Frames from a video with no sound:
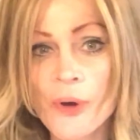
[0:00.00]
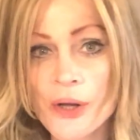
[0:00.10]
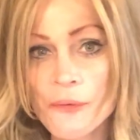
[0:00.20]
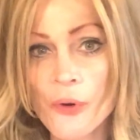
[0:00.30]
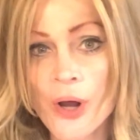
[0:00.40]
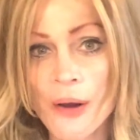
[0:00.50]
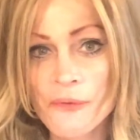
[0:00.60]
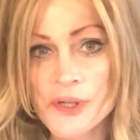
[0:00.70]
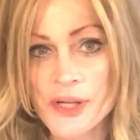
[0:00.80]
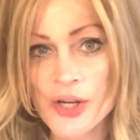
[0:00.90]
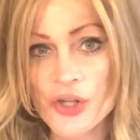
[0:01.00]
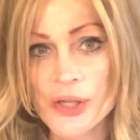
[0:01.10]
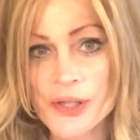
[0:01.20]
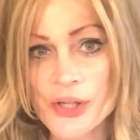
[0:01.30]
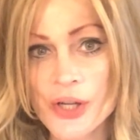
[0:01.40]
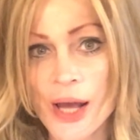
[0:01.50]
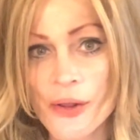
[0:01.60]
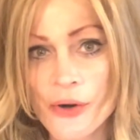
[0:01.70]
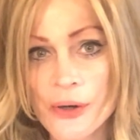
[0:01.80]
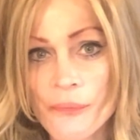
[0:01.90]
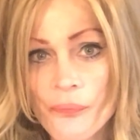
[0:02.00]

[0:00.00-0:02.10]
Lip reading: wonderful conversations together.